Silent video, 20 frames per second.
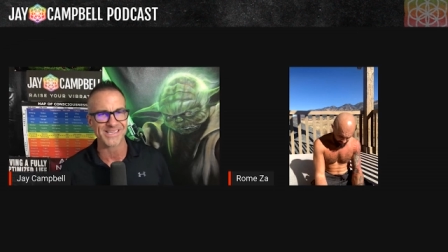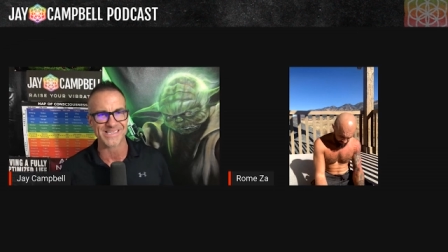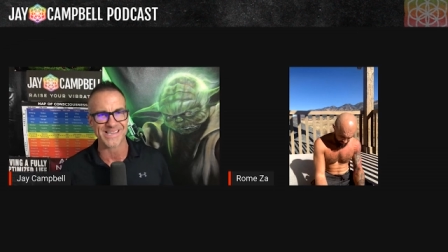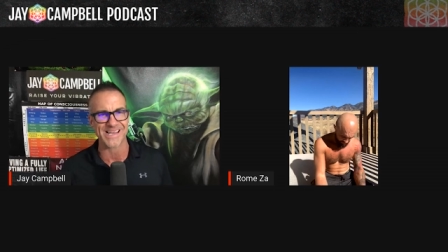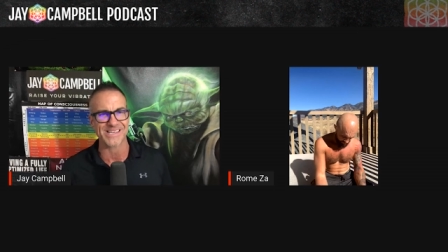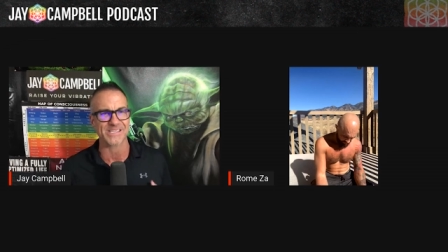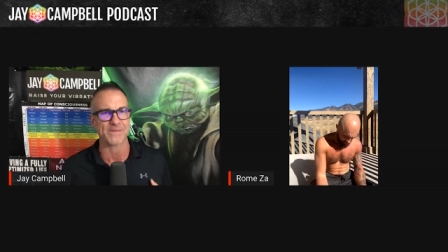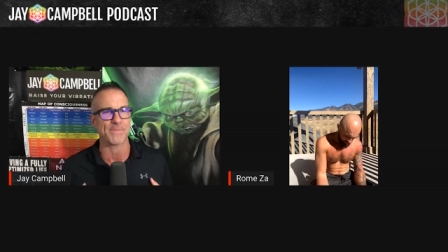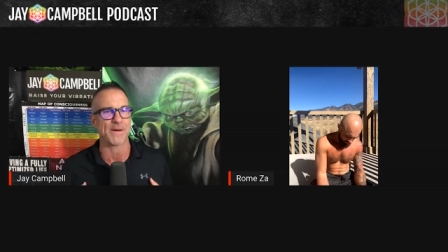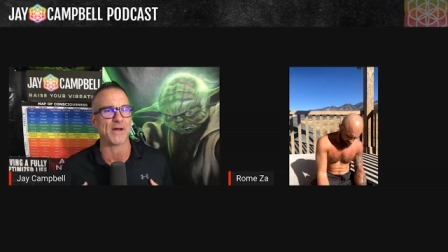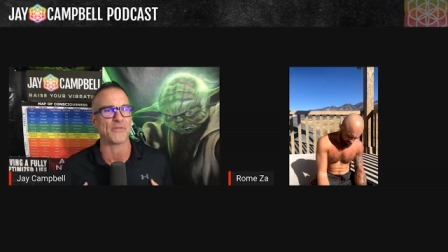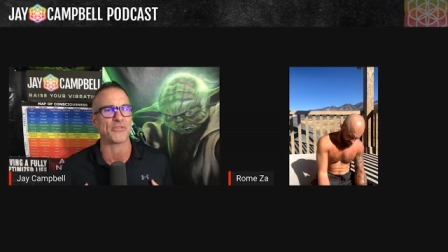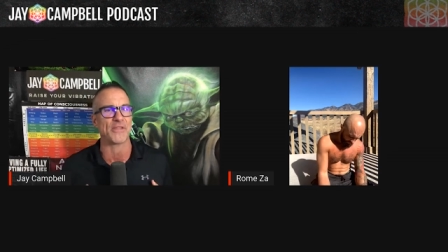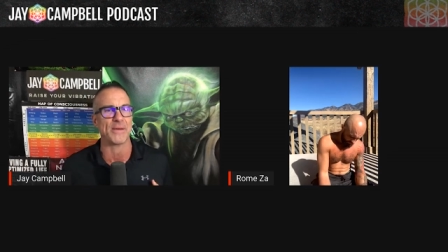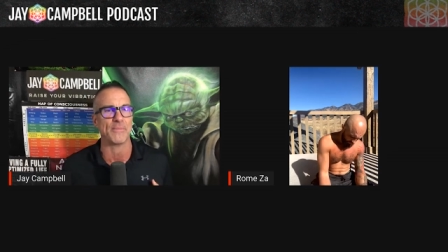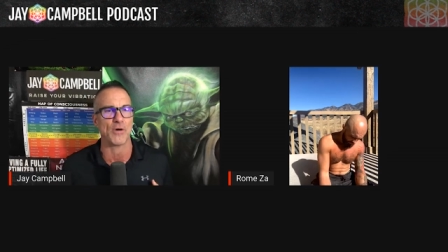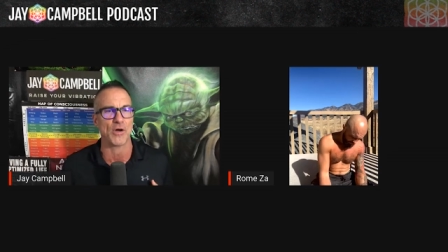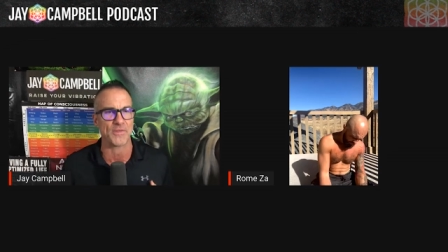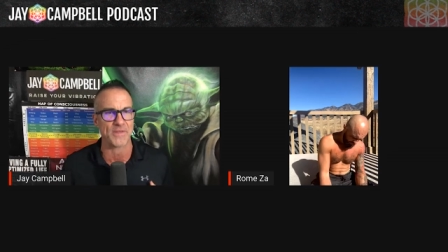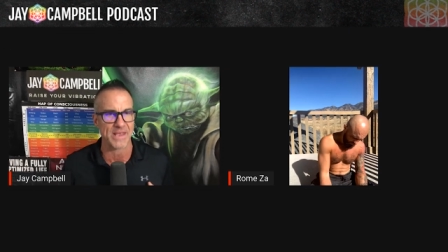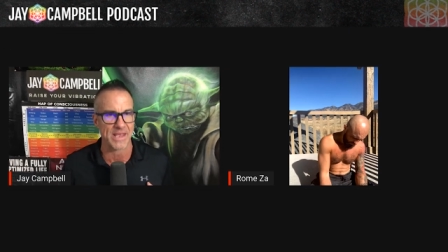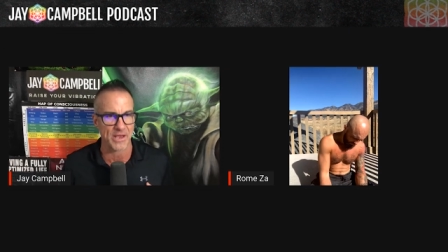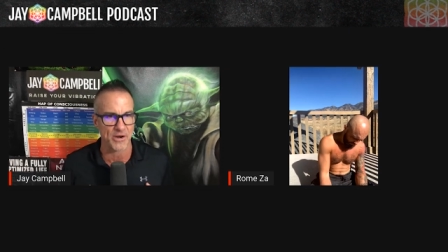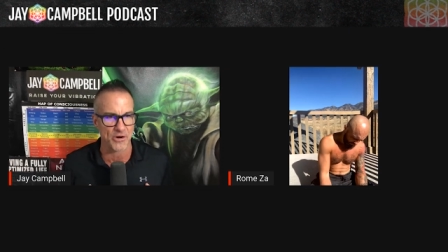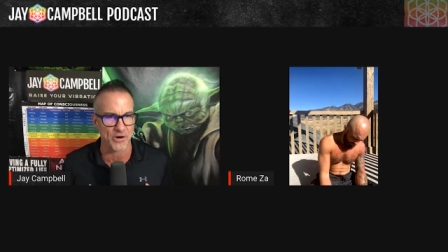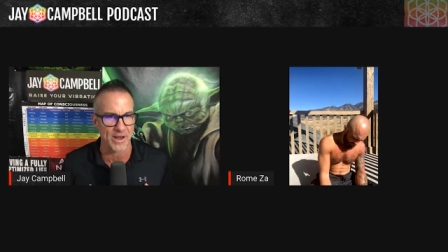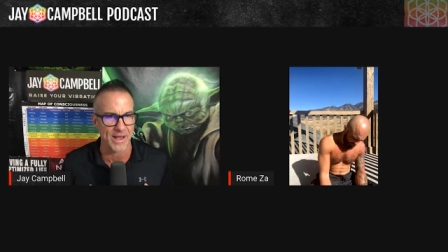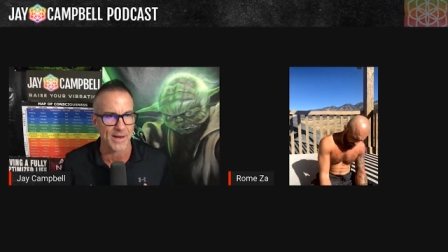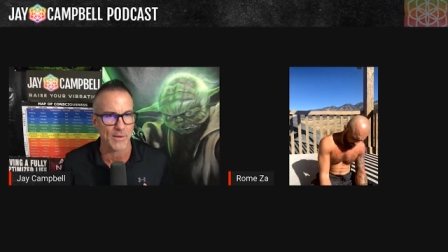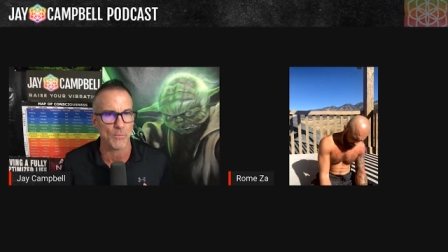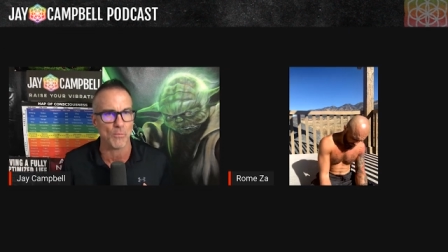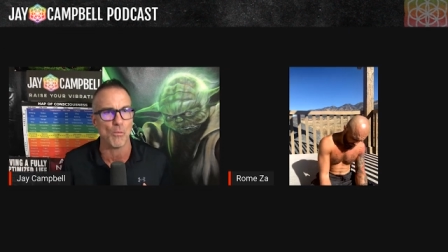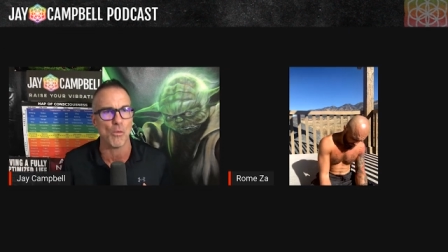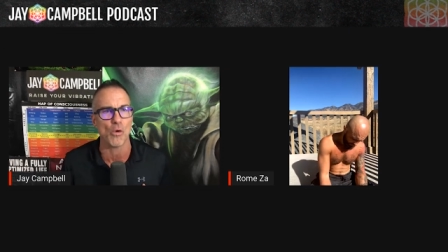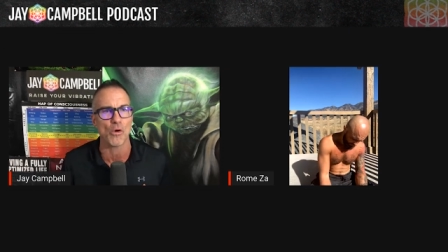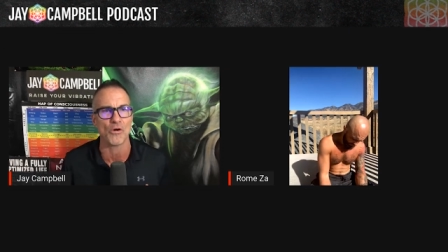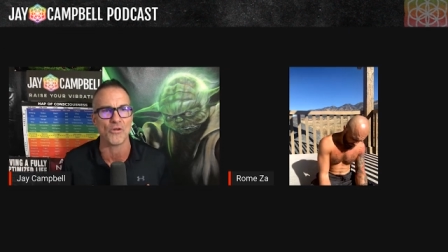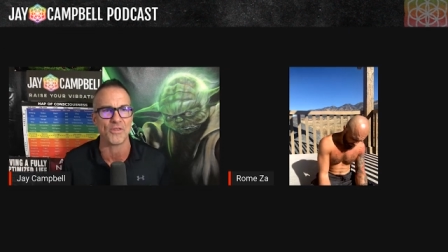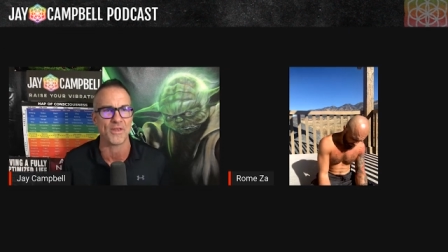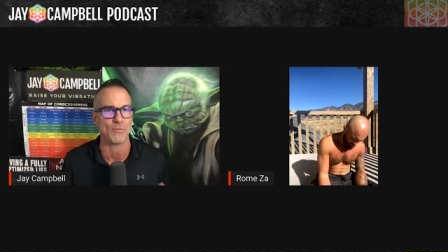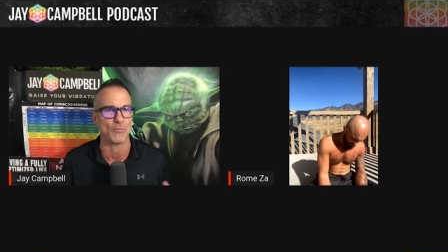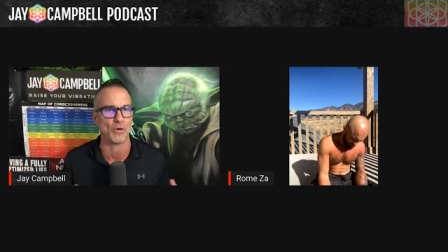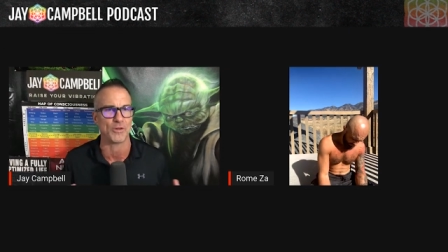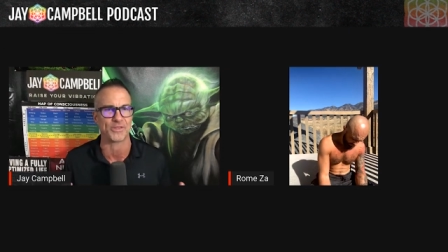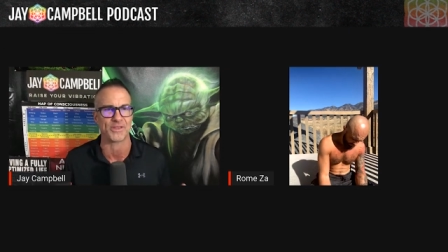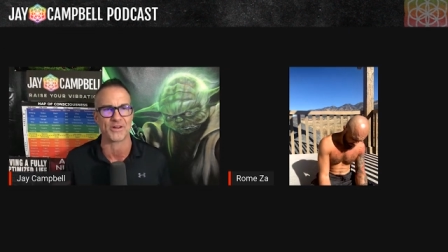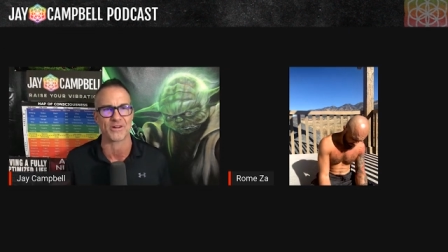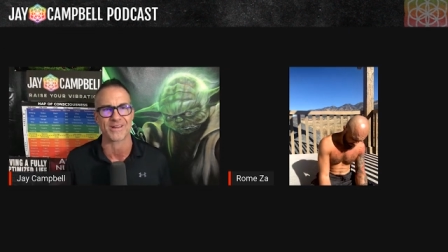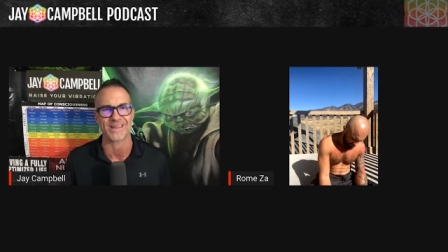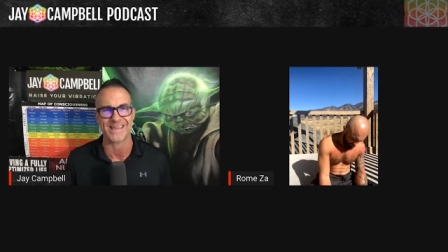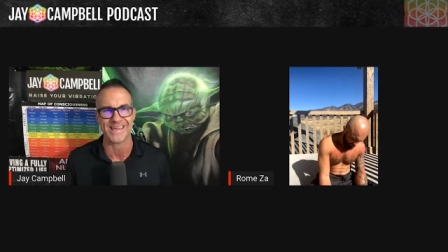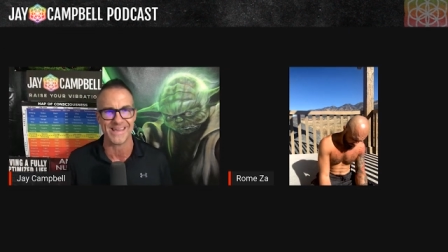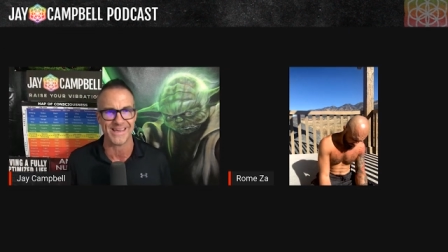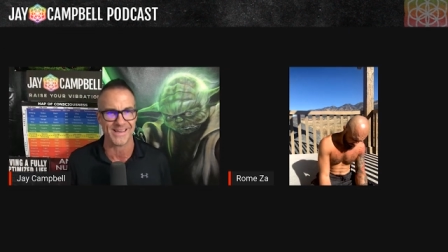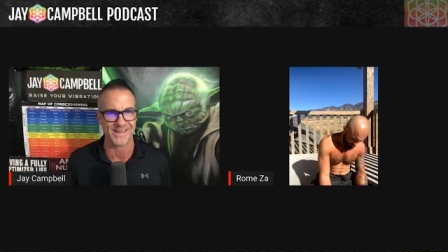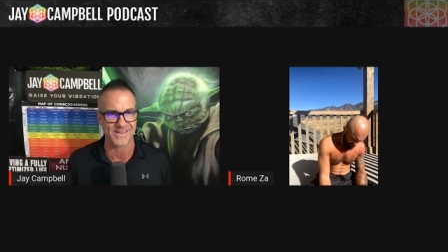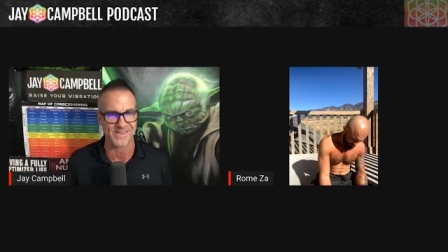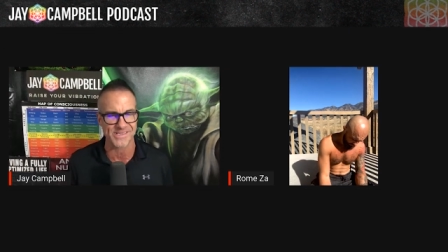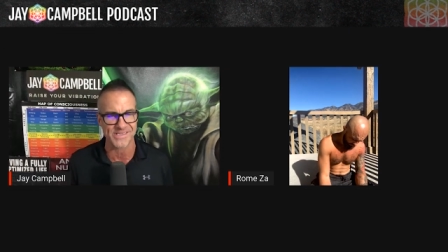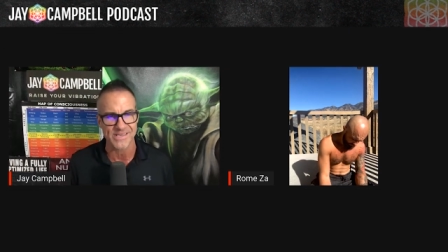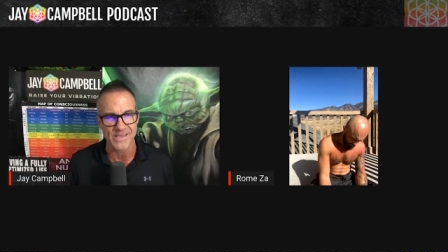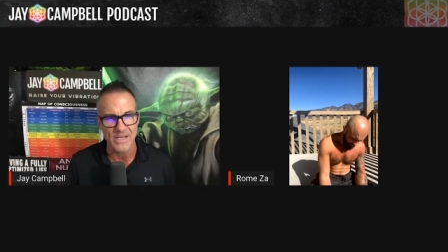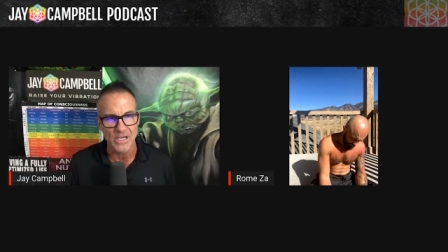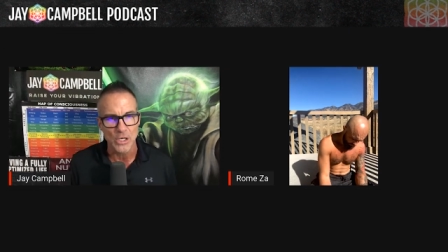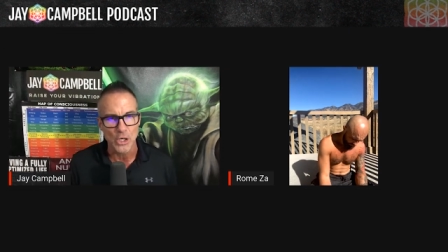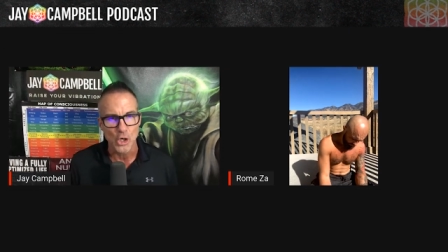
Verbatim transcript: says about them on the internet more than what their kids,